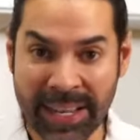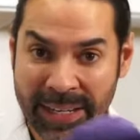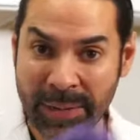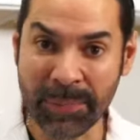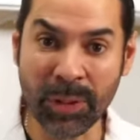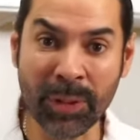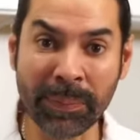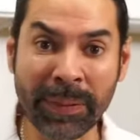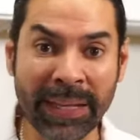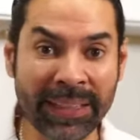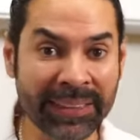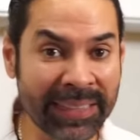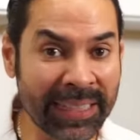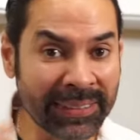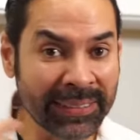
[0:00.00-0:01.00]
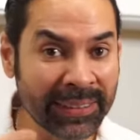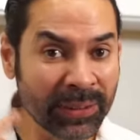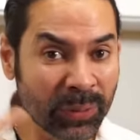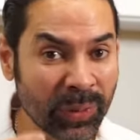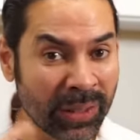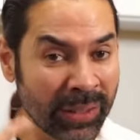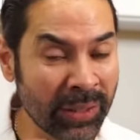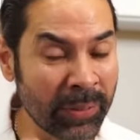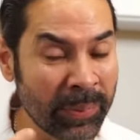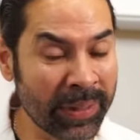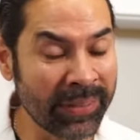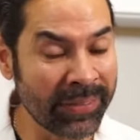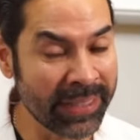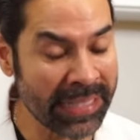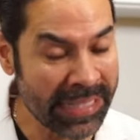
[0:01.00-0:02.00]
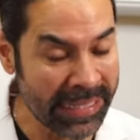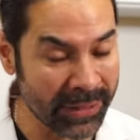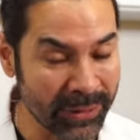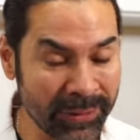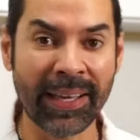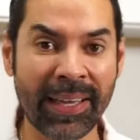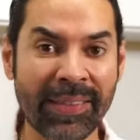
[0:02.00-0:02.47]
I numb you up like a dentist with a little bit of a needle.